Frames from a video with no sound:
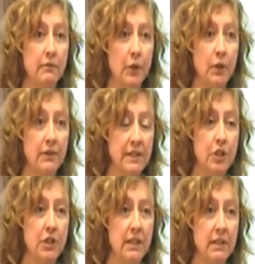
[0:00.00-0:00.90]
For
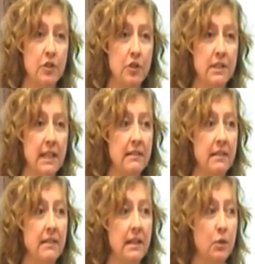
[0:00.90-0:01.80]
this year, it's just
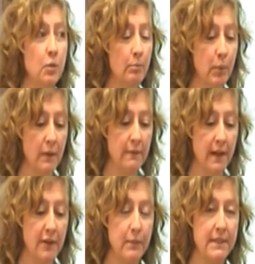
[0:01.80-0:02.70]
ending, it's
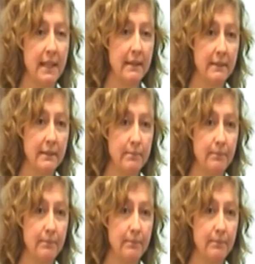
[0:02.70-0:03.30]
1.5%.